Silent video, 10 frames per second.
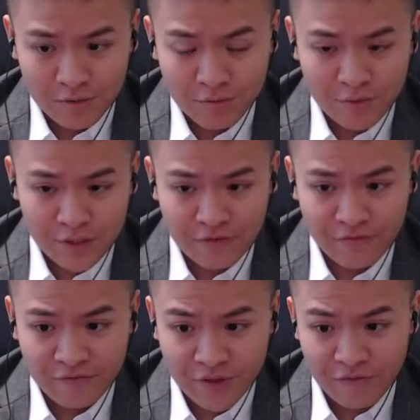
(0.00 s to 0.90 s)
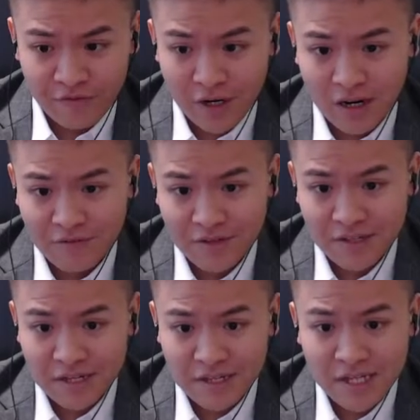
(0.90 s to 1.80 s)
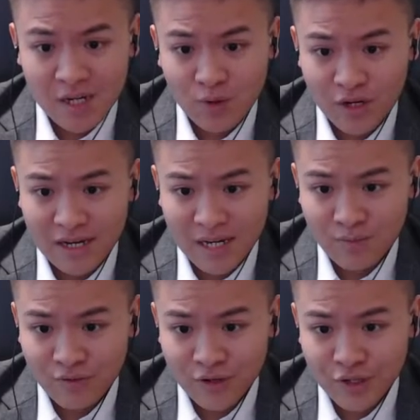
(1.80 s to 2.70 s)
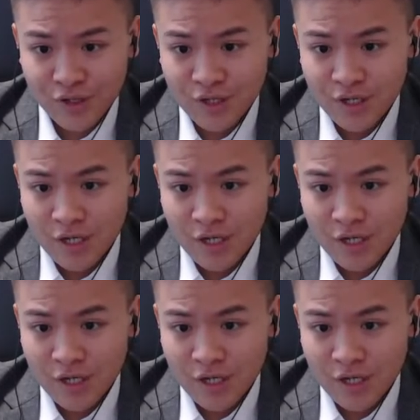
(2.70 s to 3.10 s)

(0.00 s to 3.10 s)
which the front cover says Singapore Cambridge